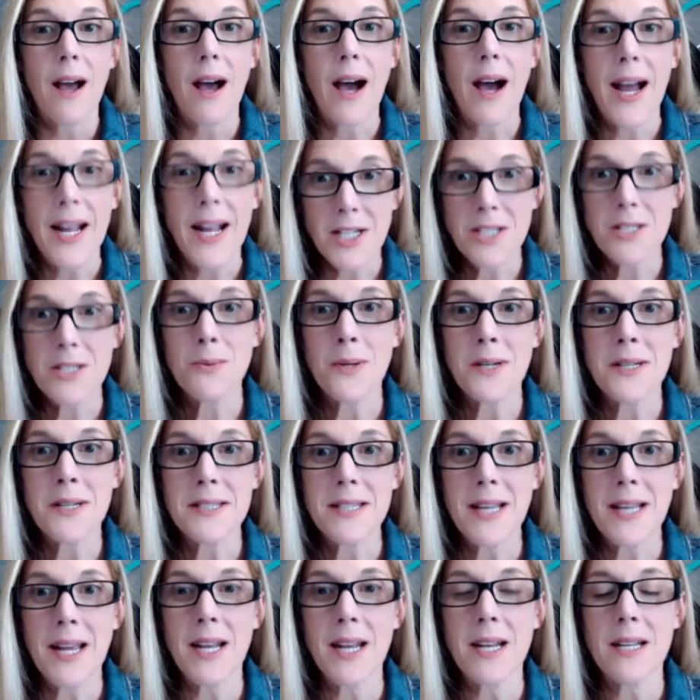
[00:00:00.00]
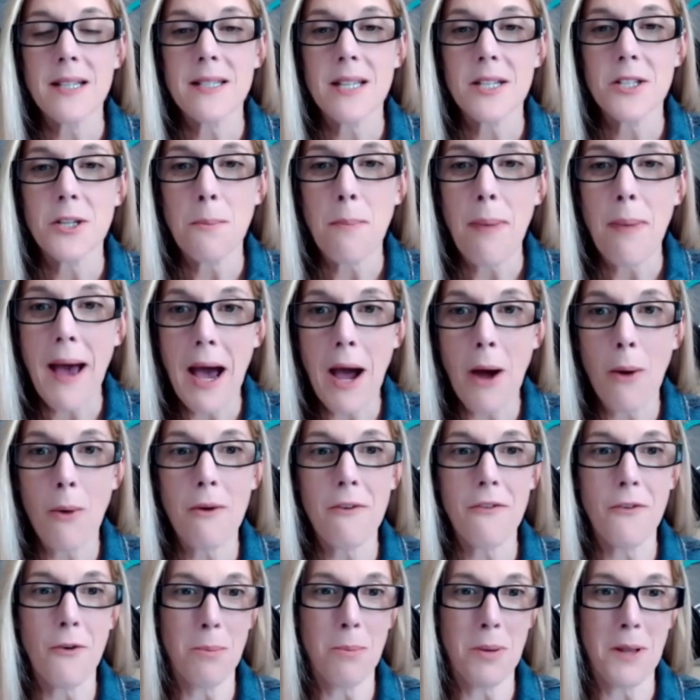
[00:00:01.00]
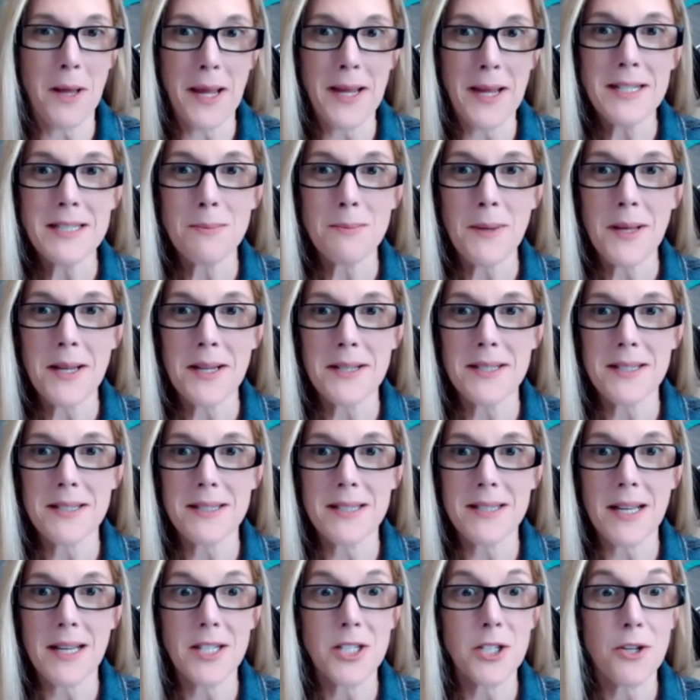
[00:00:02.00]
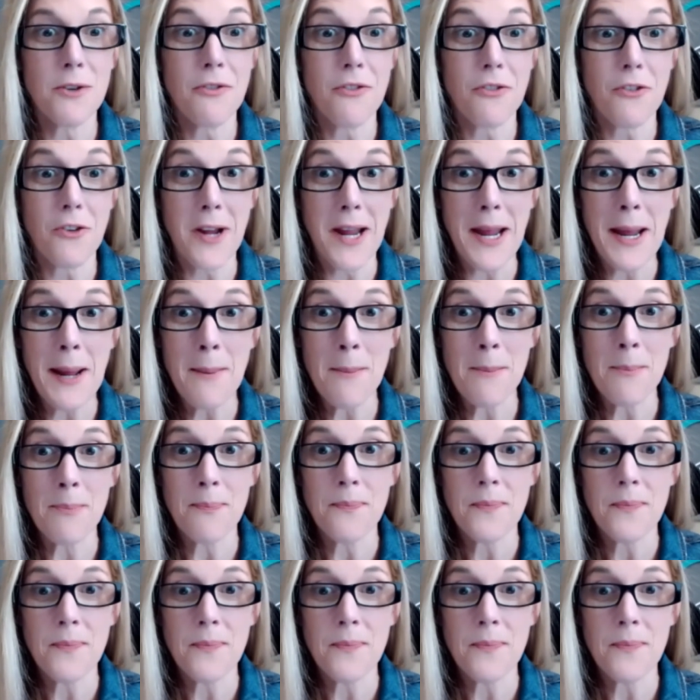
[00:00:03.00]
I just want to say it is such a powerful place because it sets you free.